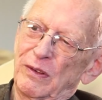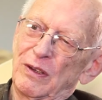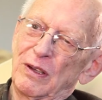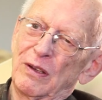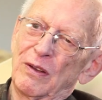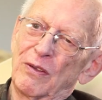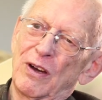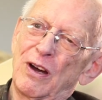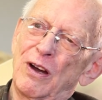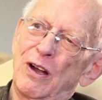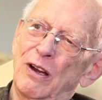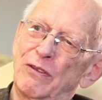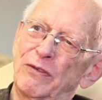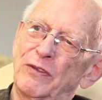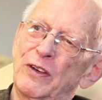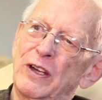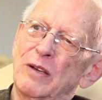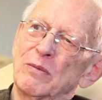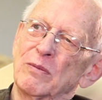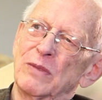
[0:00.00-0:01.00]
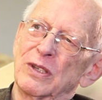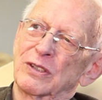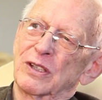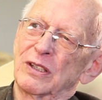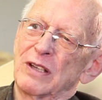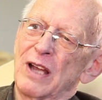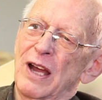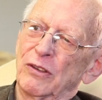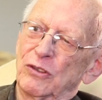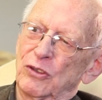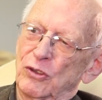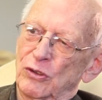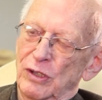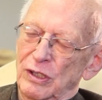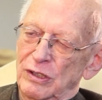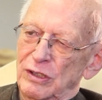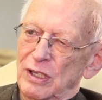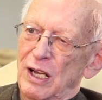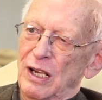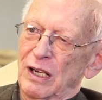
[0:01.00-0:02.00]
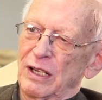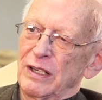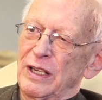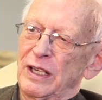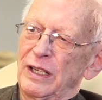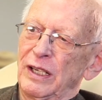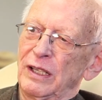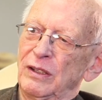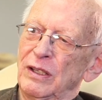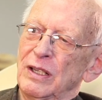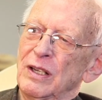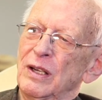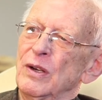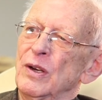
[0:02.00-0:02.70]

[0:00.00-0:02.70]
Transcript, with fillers: Uh, the Hall of Fame is an outdoor colonnade